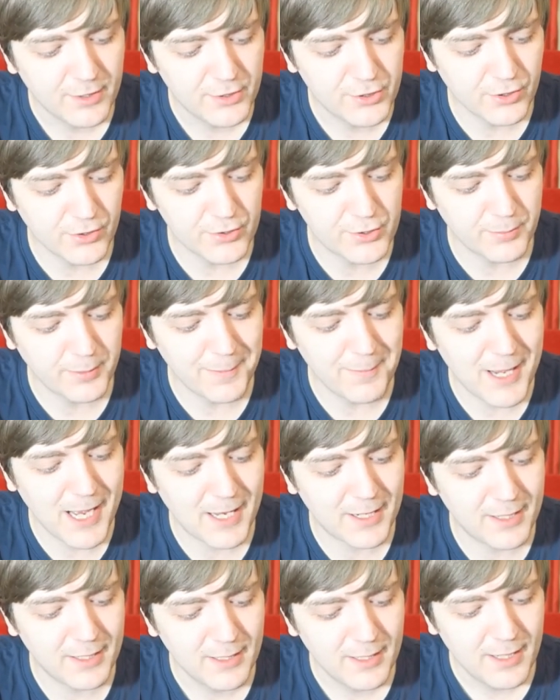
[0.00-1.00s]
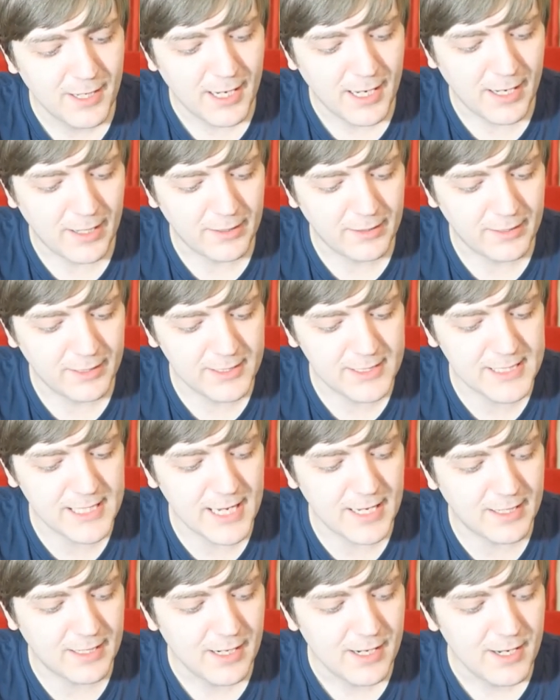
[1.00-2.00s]
George'll be mad. And he
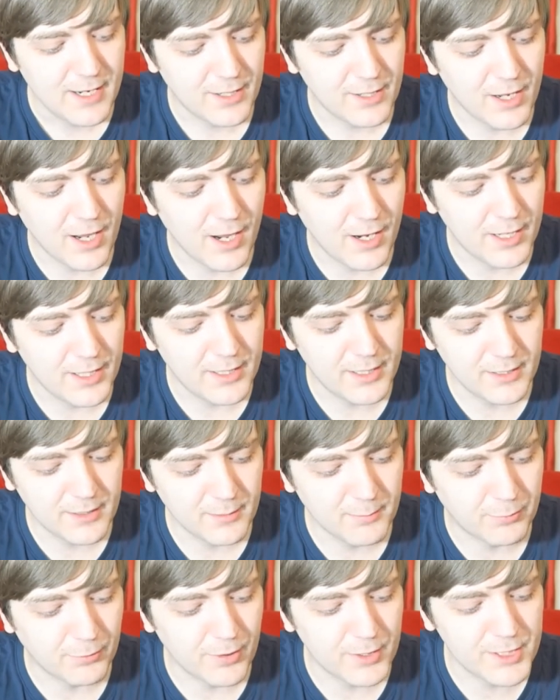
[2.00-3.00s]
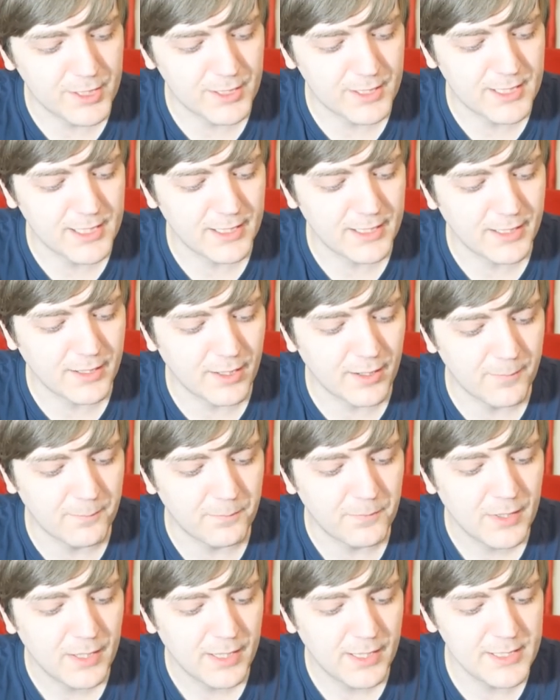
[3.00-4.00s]
said, and hide in the brush until he
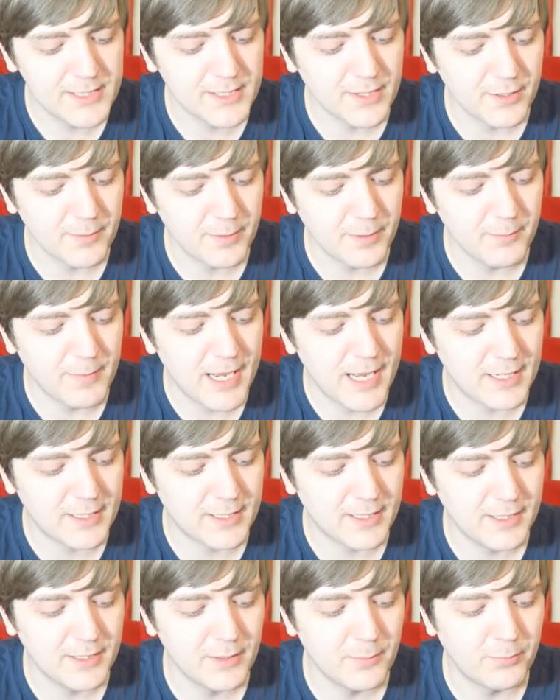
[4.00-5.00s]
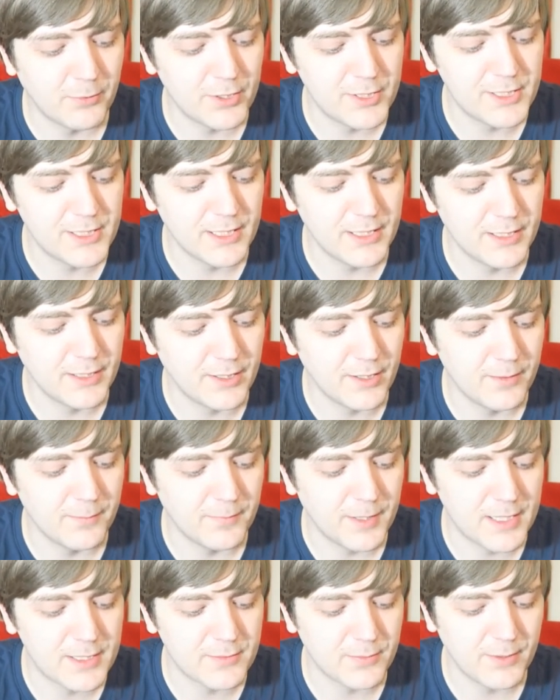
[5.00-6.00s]
come. He's going to be mad, in the brush till he
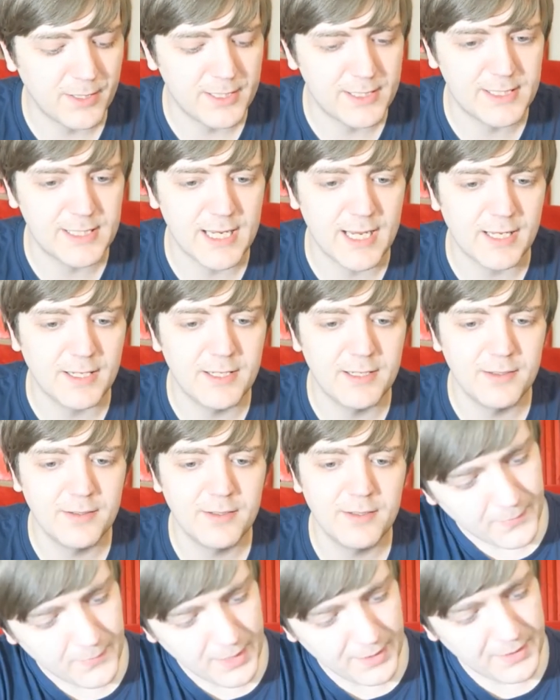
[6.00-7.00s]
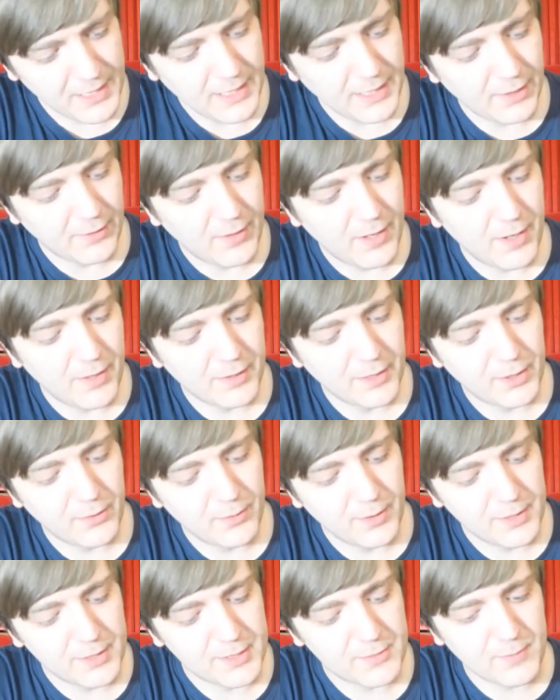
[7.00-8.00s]
come. That's what he said. And then they're
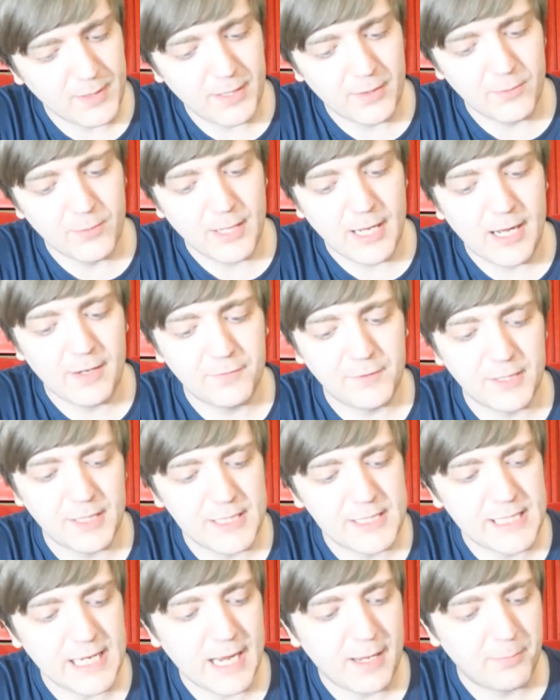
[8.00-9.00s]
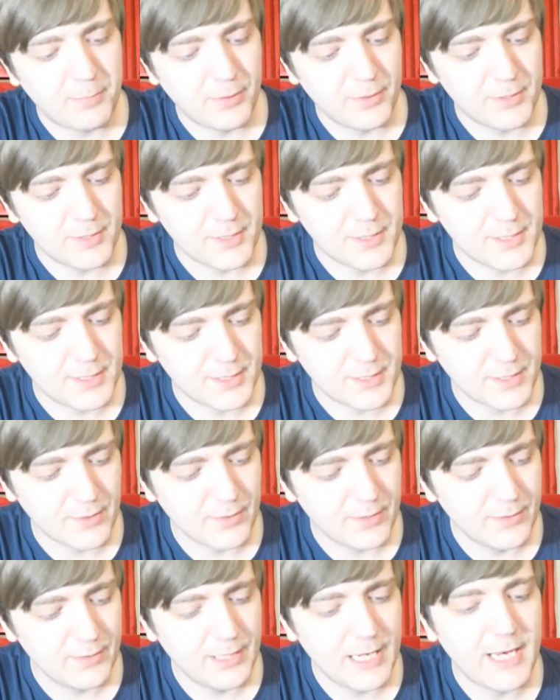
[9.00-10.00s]
arguing as well after this happens. So
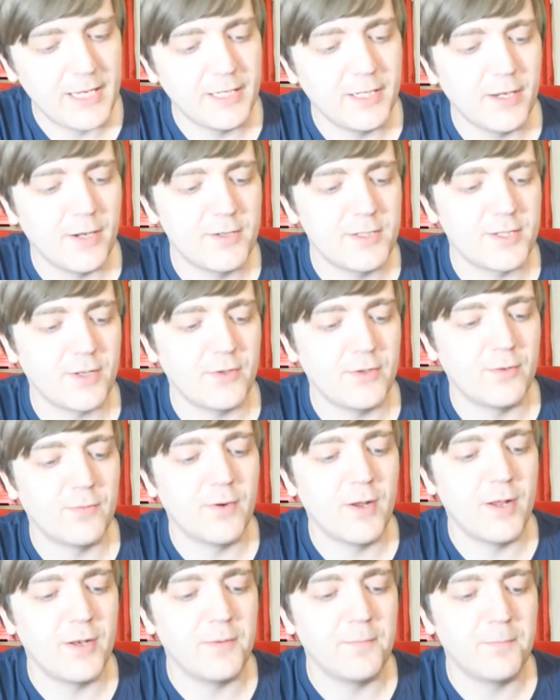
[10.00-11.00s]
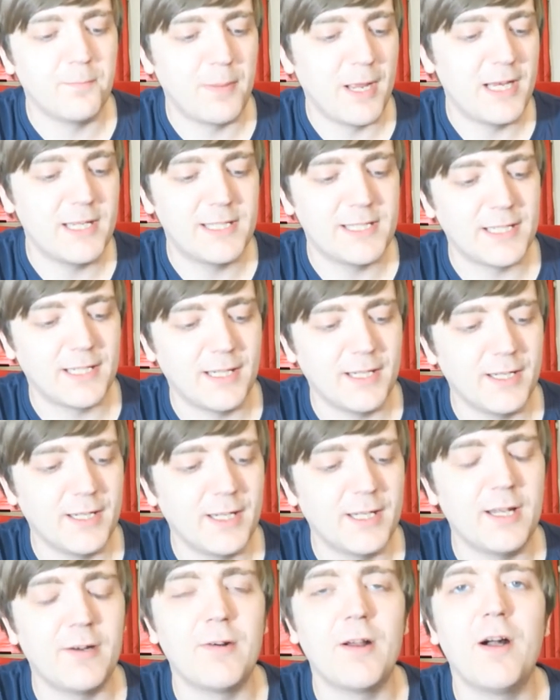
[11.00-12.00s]
Lennie goes on the run, basically.
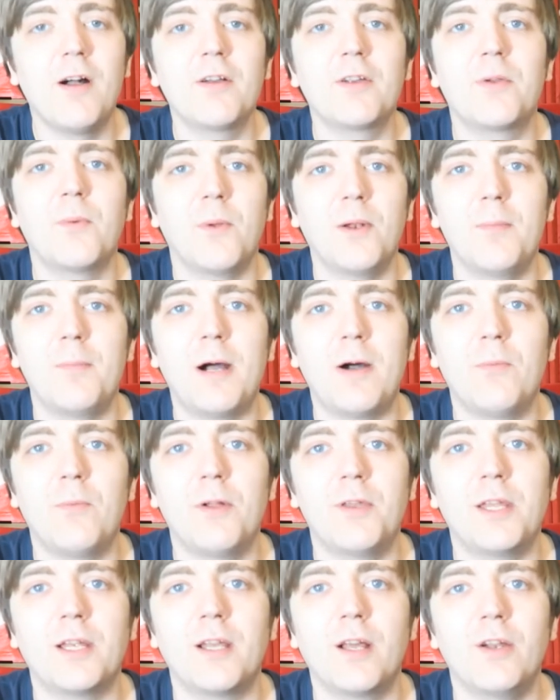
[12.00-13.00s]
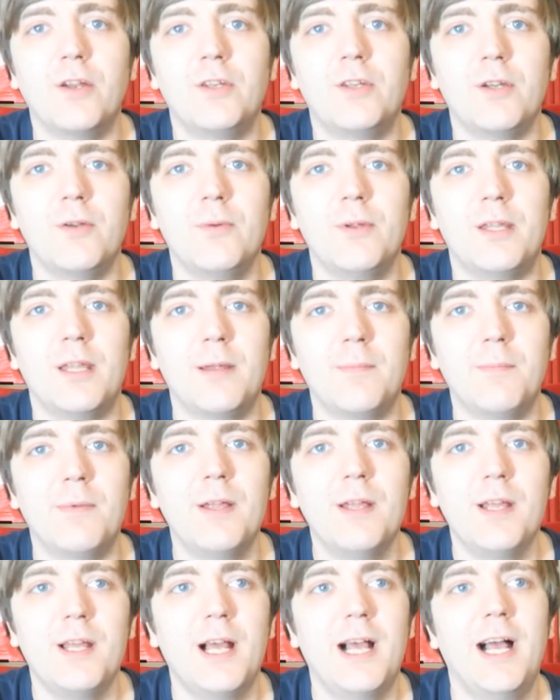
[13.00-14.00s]
And they're arguing about what they're going to do with him.
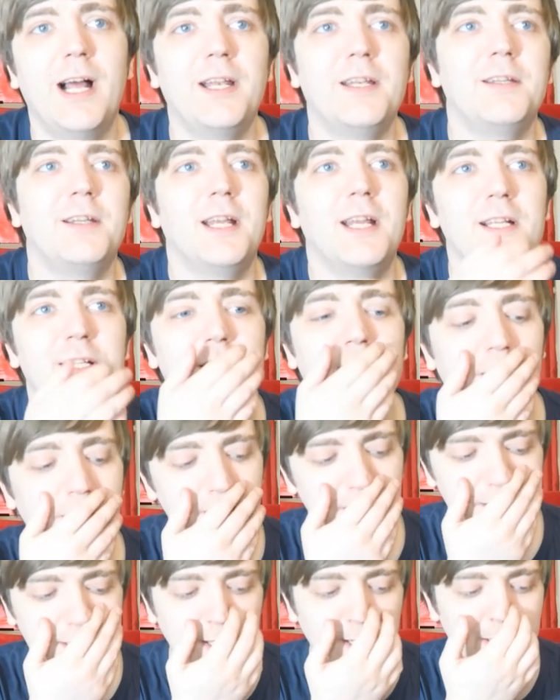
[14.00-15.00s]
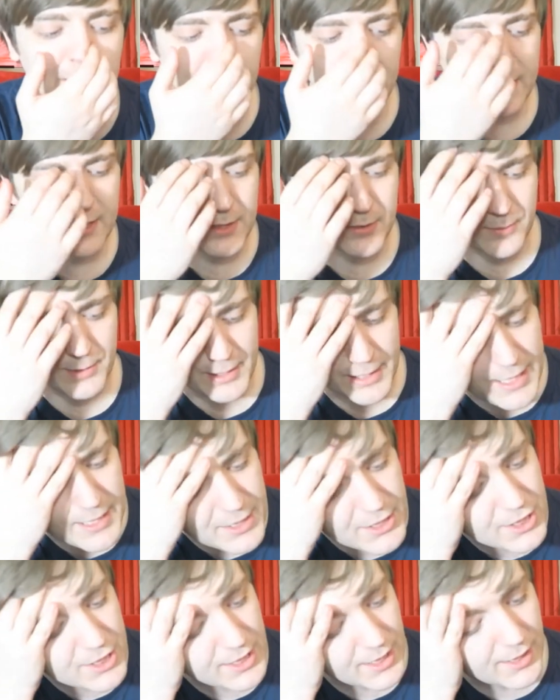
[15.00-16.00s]
And it's kind of turning into a
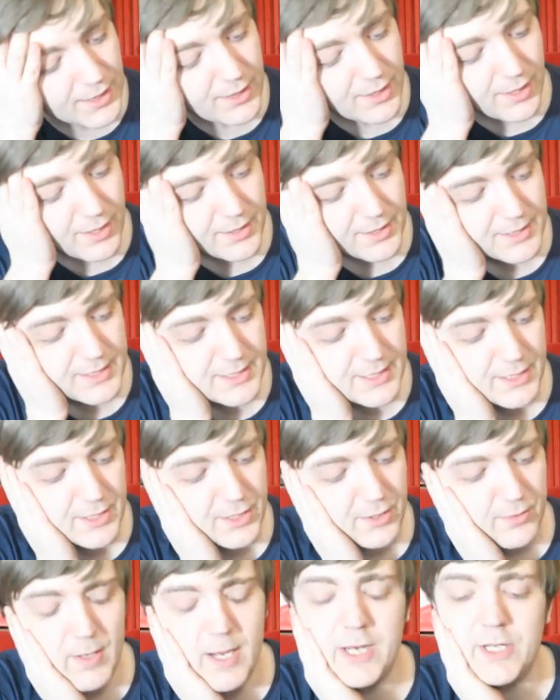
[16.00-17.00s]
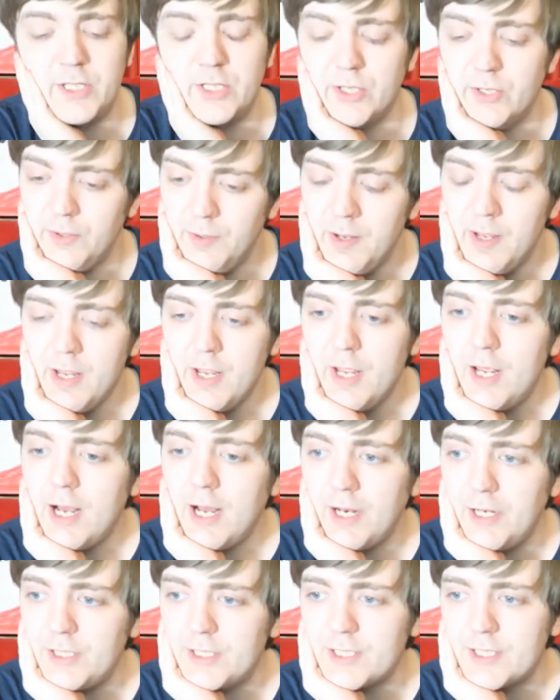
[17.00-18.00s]
lynching kind of situation.
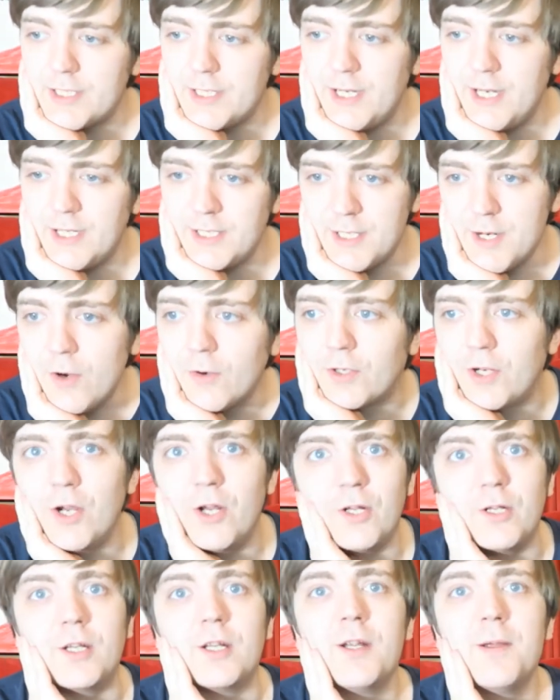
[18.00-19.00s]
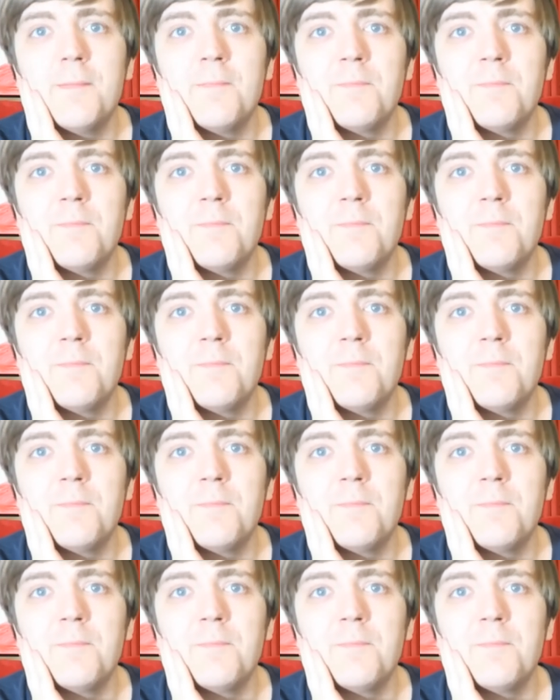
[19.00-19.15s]
And it's it's not good